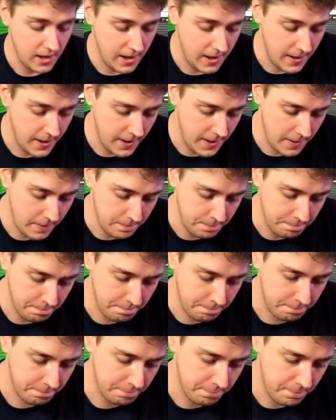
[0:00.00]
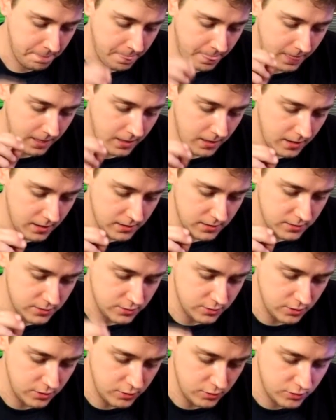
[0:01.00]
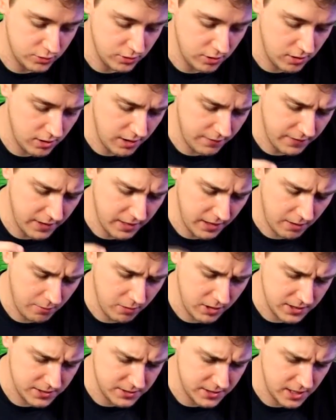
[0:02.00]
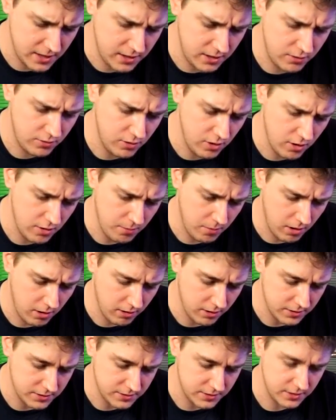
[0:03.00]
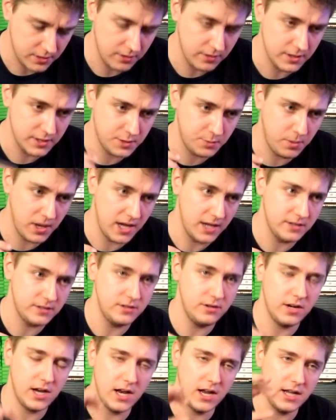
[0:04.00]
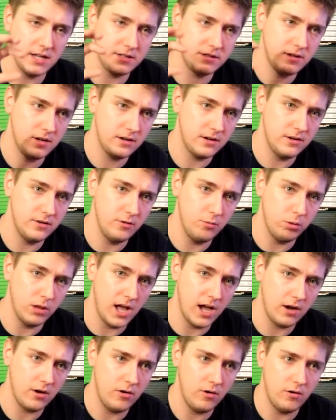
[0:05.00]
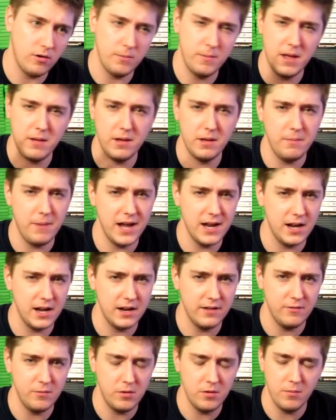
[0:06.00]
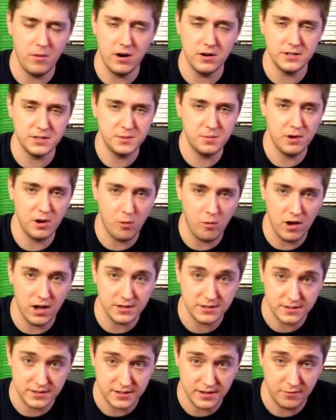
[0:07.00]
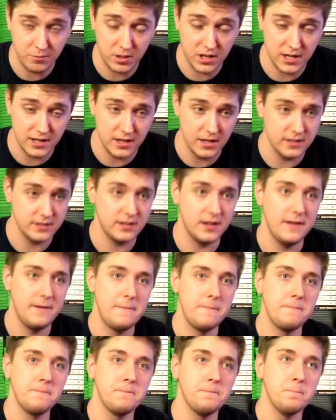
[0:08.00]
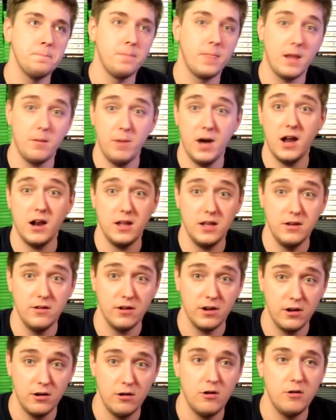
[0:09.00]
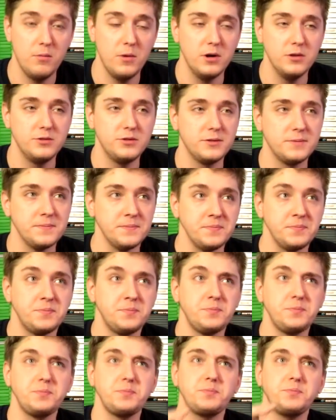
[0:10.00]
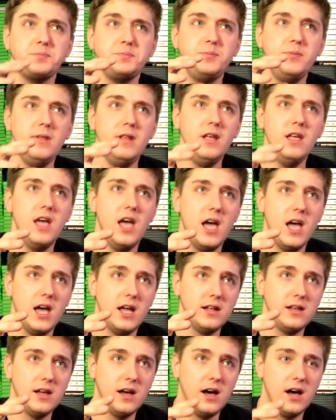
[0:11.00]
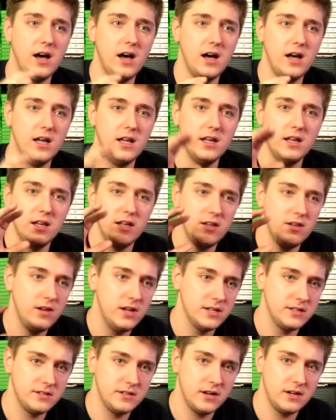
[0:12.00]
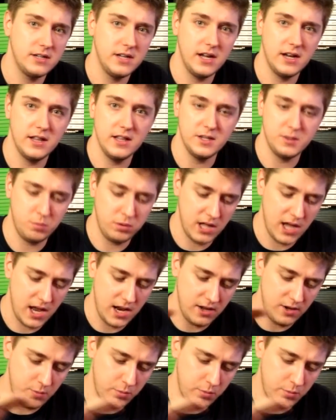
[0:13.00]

So you start off, I want to say that you go to Mars, you're in space, and you kind of get sucked into a black hole. And maybe it might not even be Mars. It's been a while since I played this, about a year ago almost. And you get sucked down to this planet.